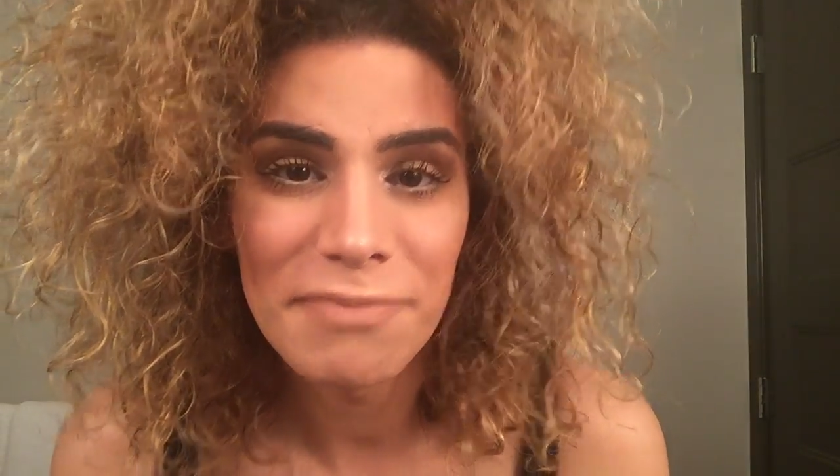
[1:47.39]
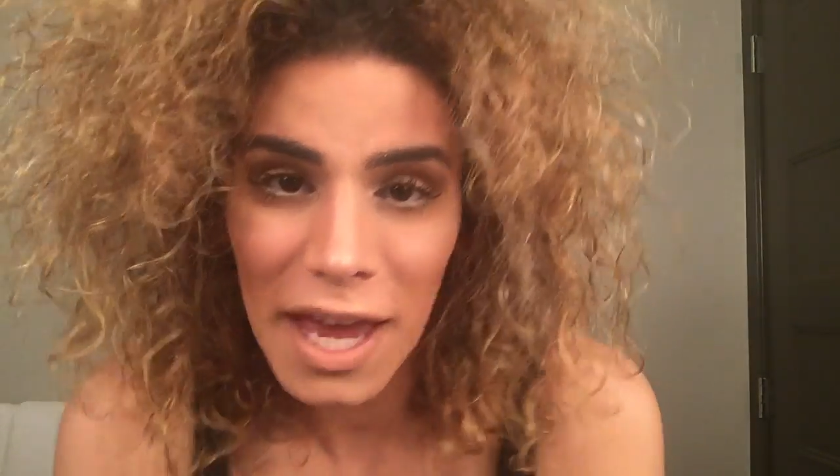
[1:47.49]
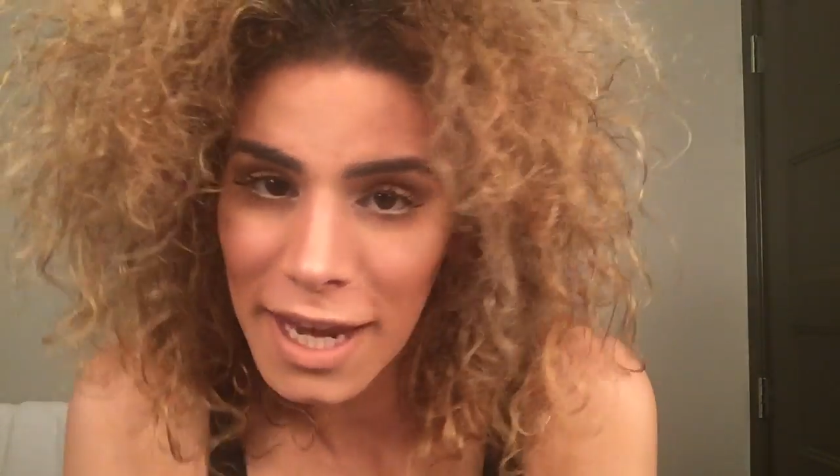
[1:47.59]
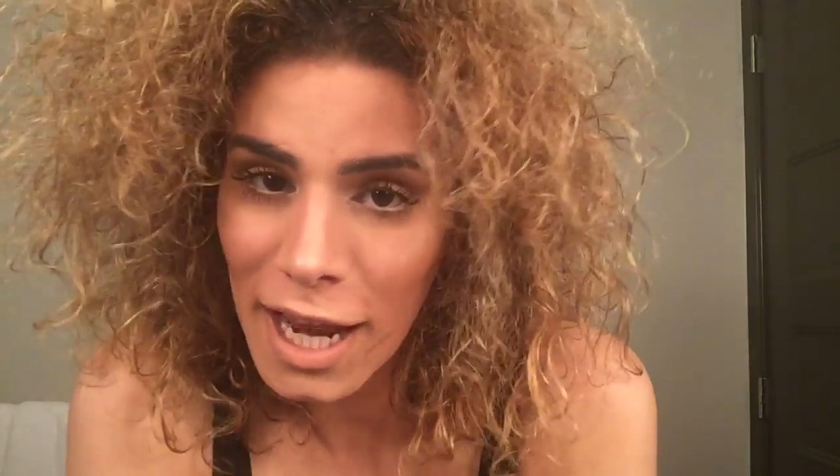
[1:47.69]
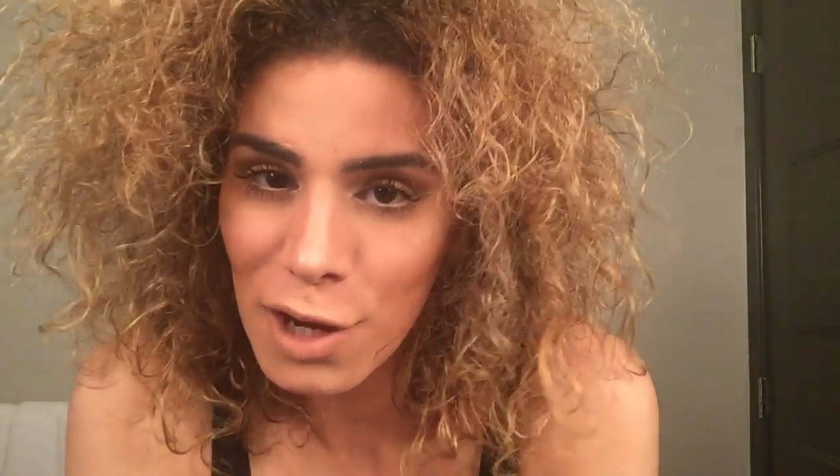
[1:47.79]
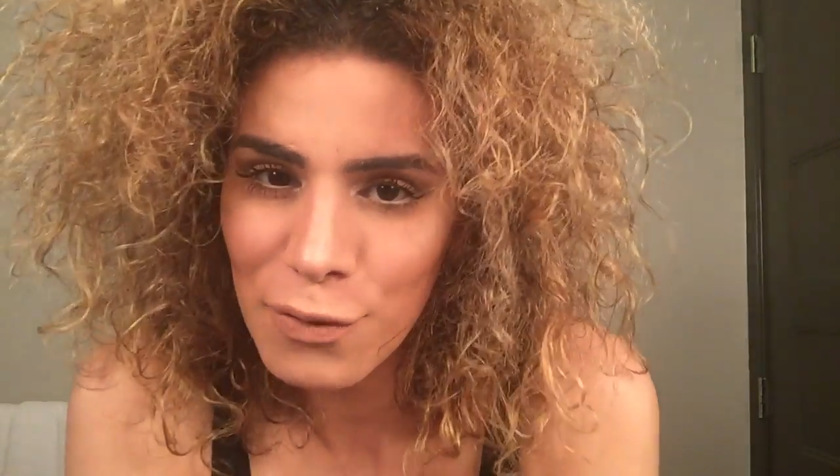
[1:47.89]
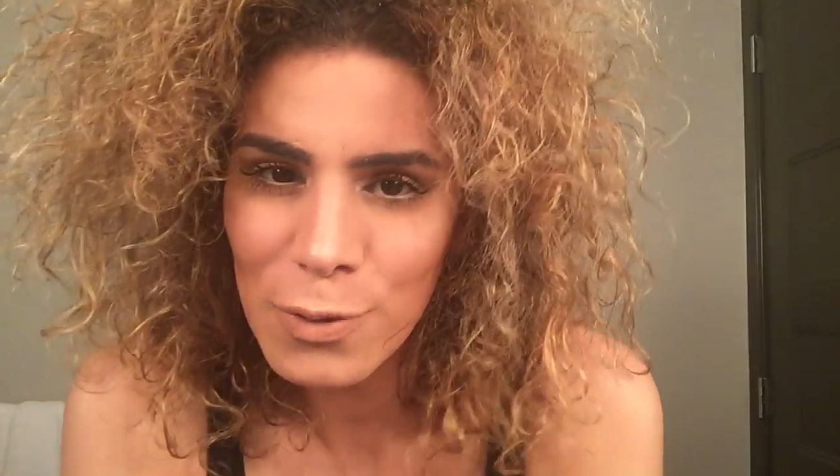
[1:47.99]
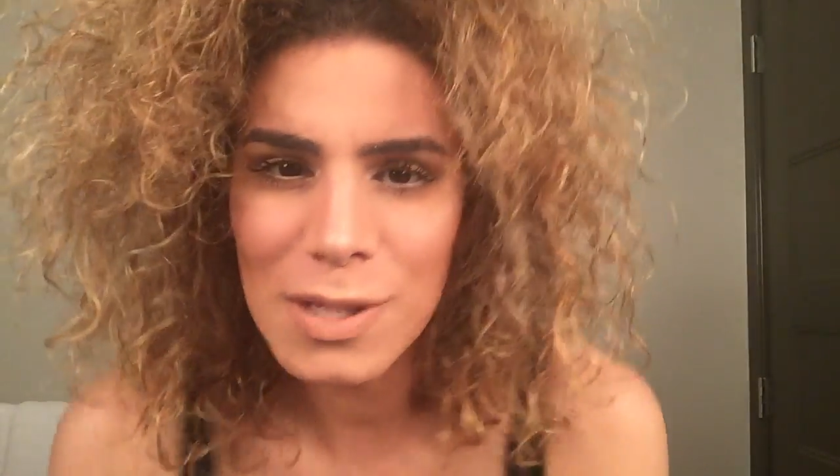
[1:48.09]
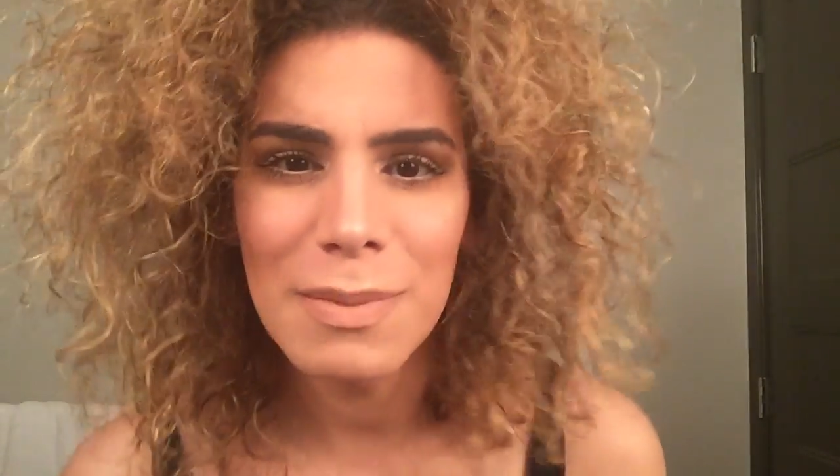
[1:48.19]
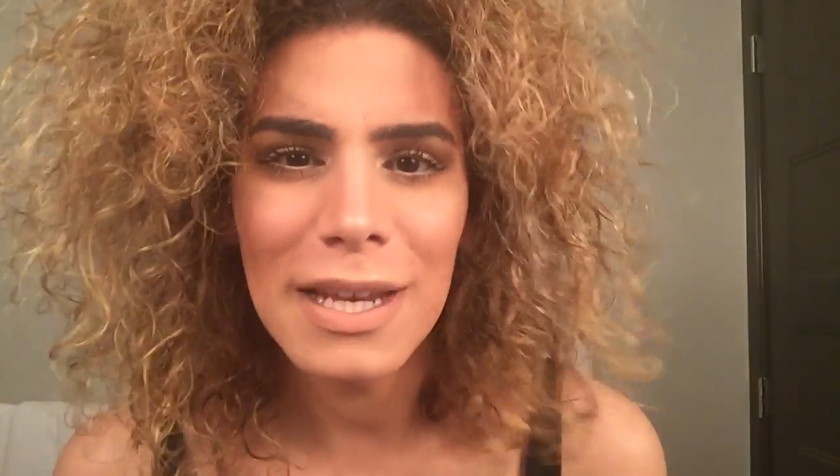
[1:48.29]
and I look
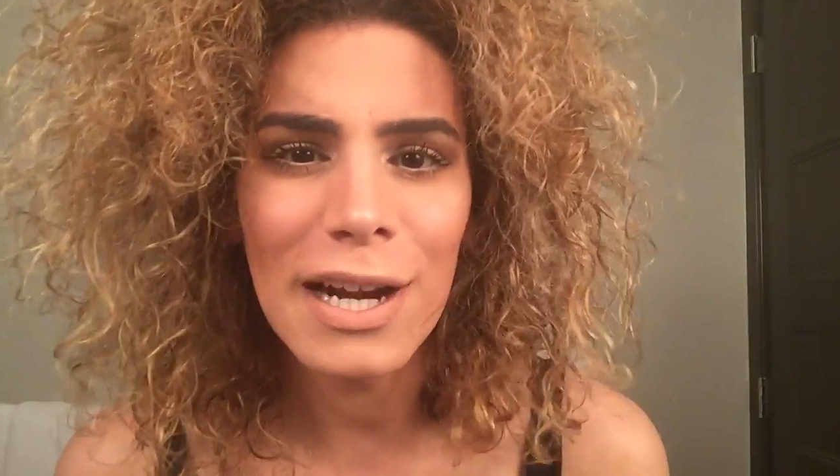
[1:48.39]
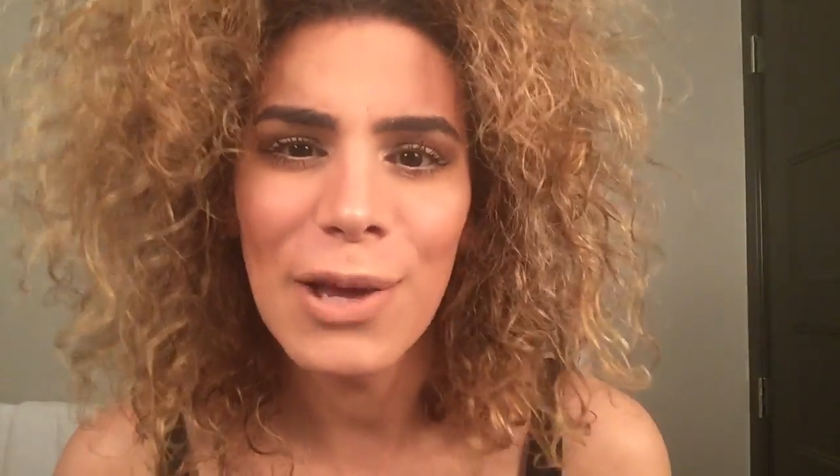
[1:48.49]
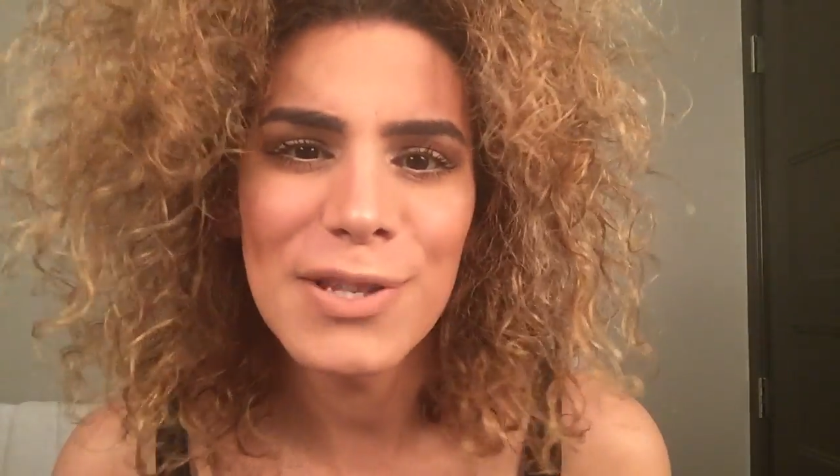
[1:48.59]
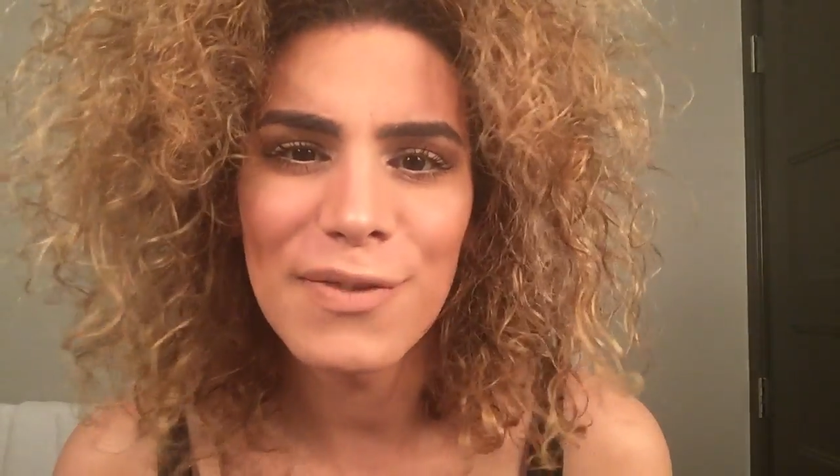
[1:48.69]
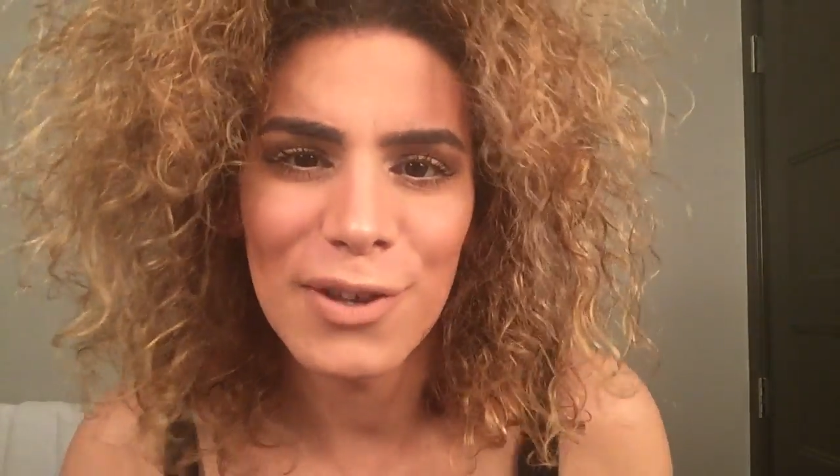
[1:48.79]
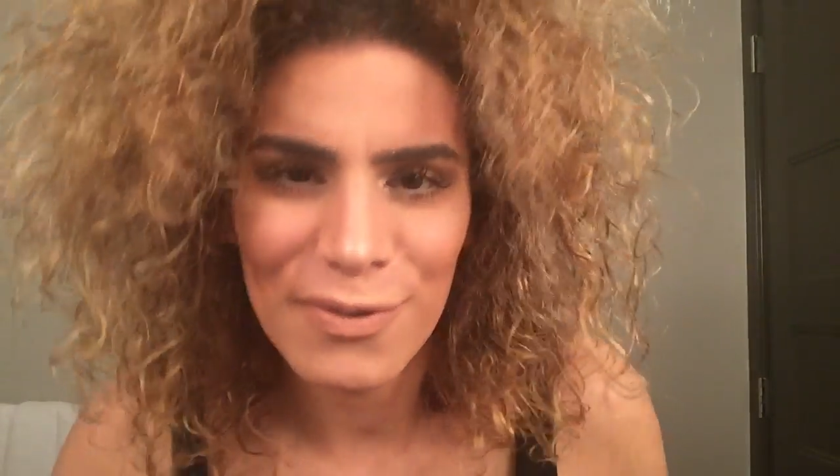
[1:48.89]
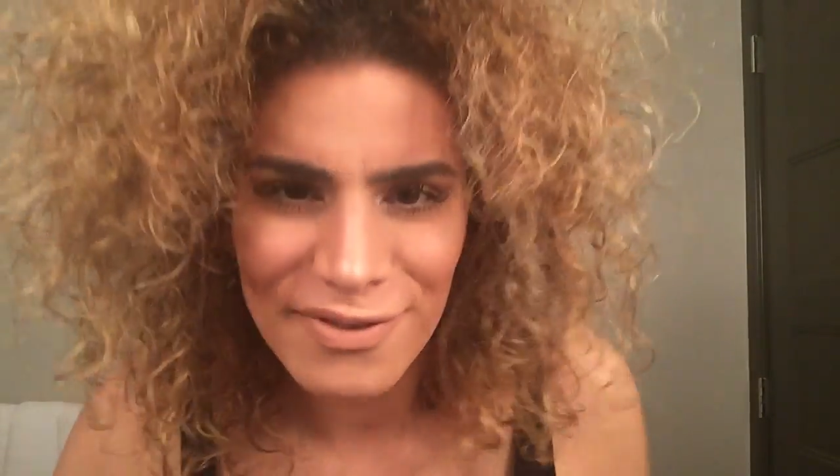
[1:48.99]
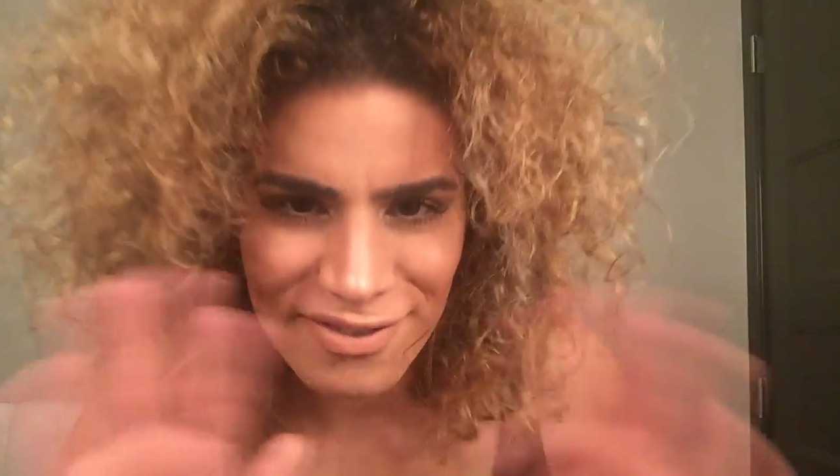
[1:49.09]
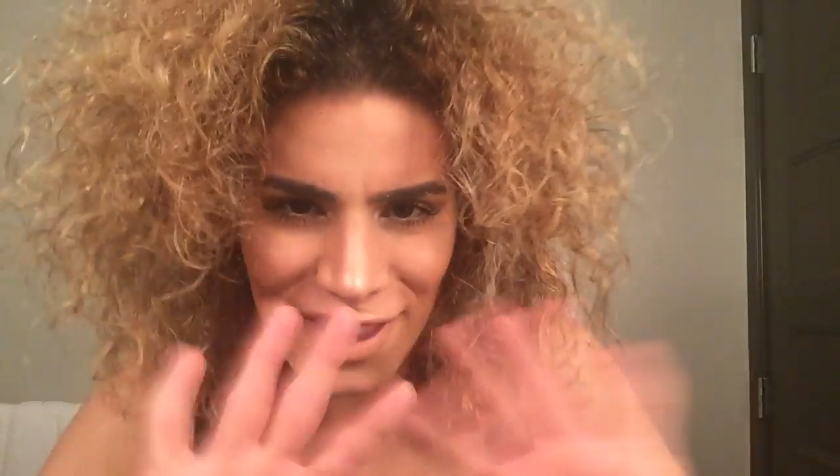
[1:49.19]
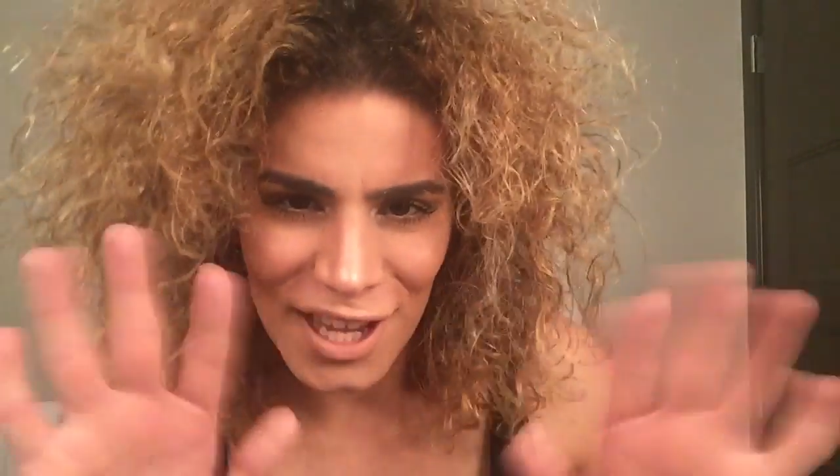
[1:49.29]
forward to meeting loads of you.
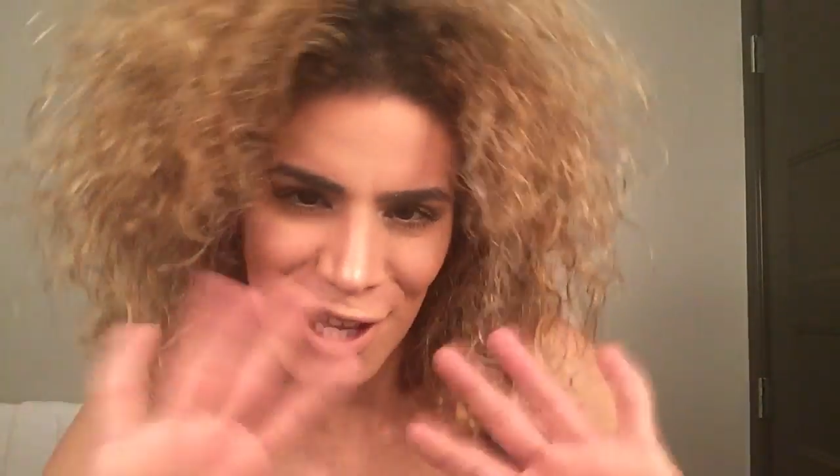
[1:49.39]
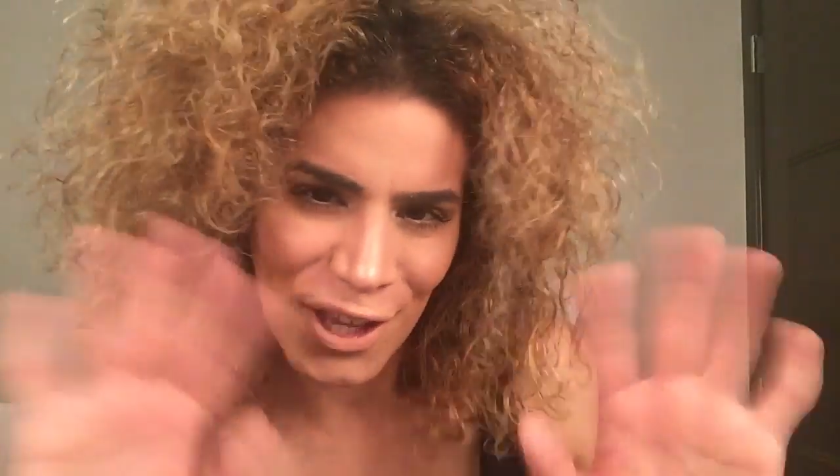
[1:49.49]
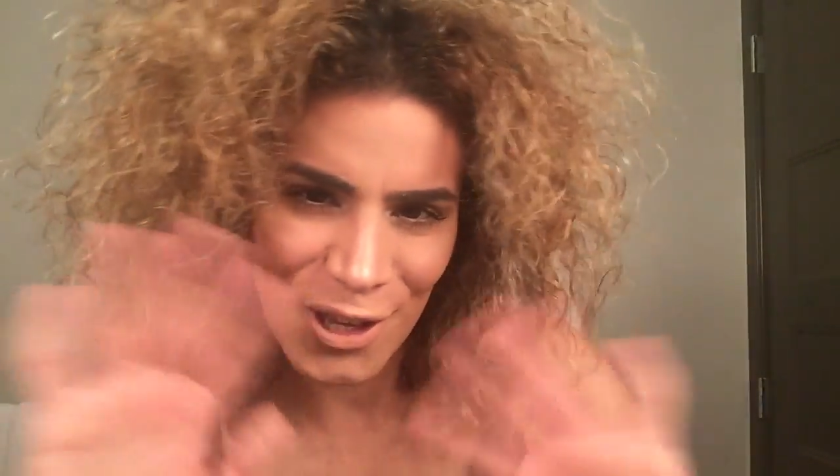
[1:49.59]
Thank